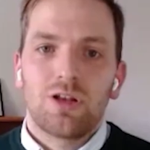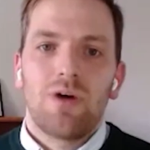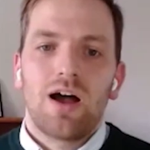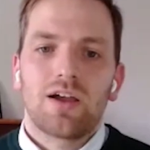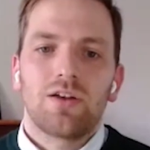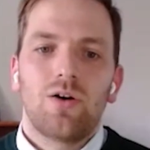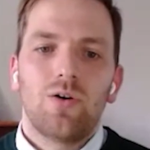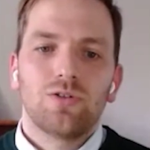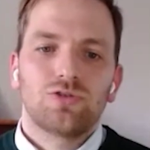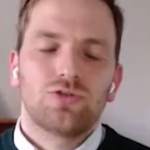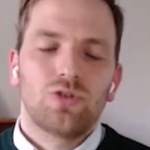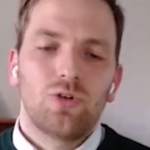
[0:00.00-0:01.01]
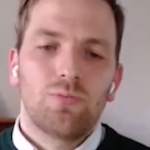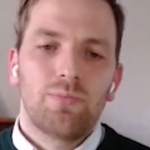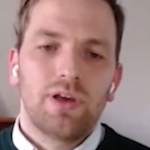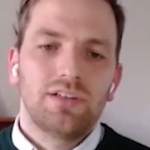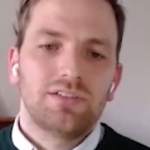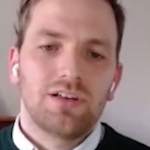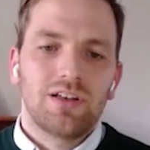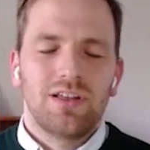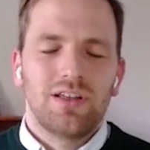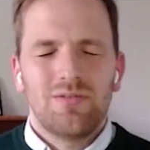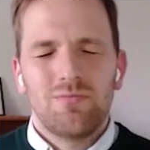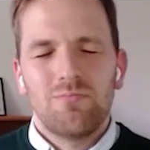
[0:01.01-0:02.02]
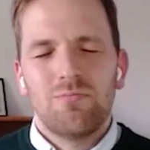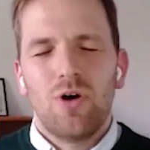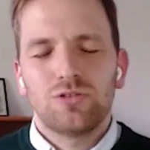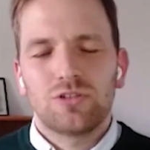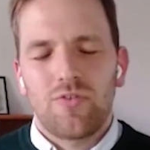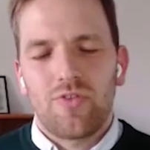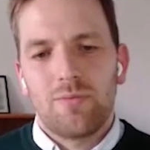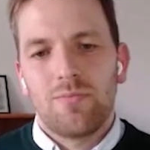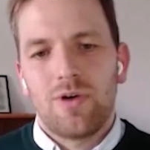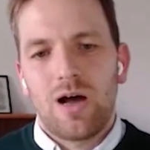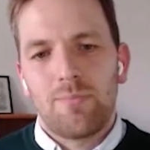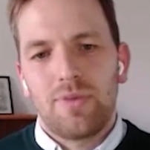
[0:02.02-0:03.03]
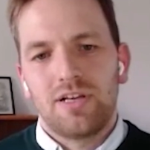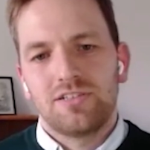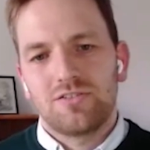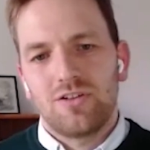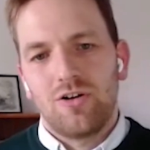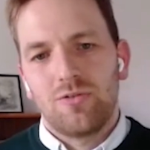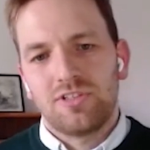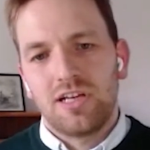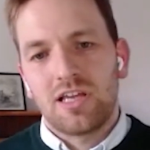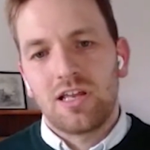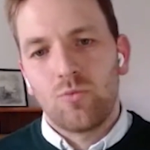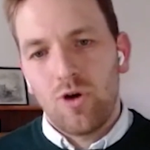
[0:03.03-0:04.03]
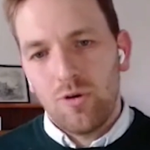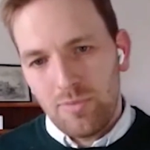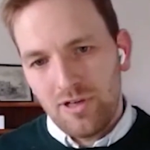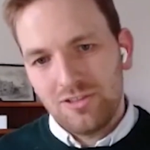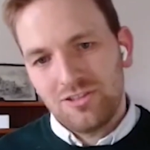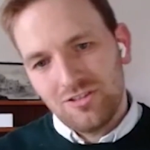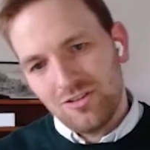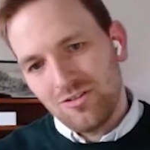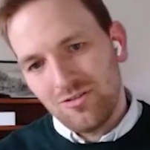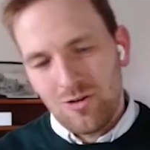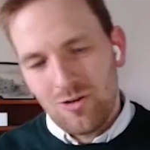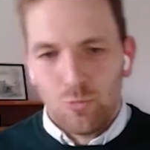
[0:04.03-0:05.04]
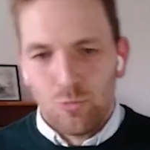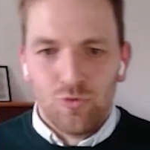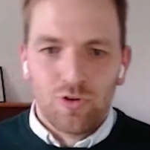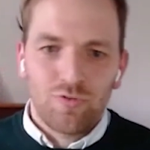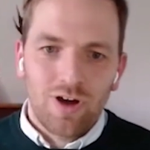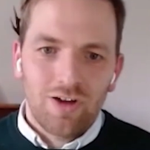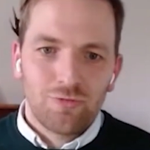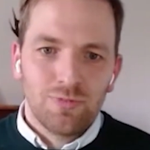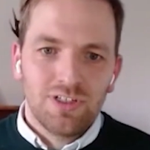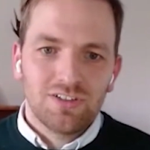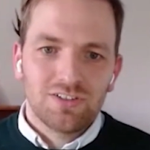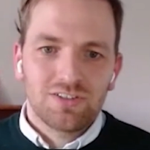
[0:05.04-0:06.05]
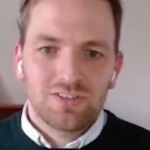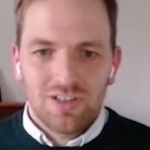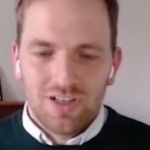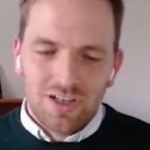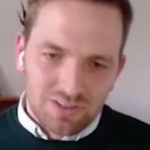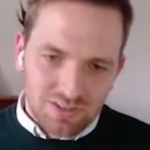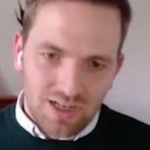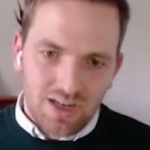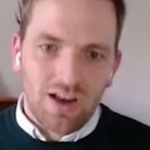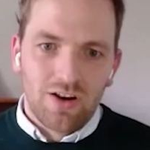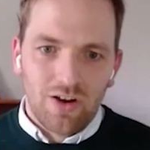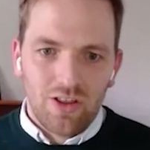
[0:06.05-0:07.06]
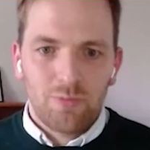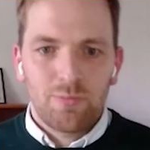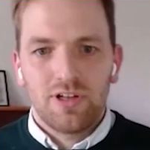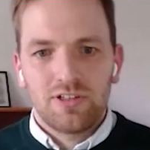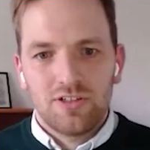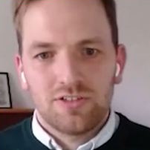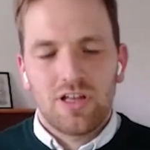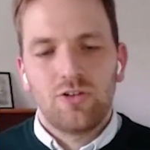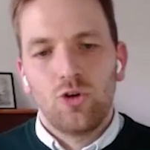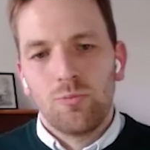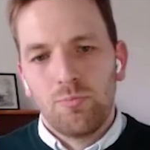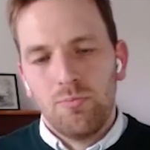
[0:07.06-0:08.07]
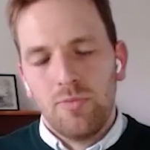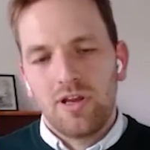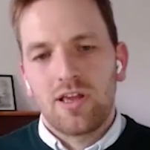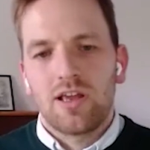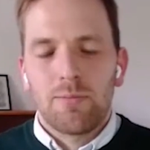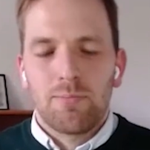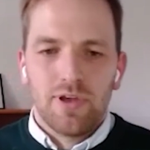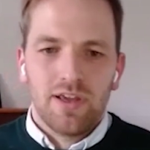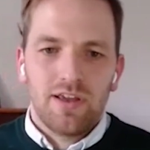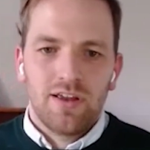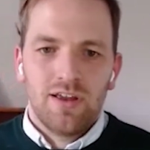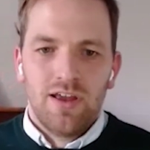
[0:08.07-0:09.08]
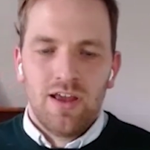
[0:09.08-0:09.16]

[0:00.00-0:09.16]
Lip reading: on the market, also basically most of them are based on taking one picture, moving 5 meters, taking another pictures, and you're making a big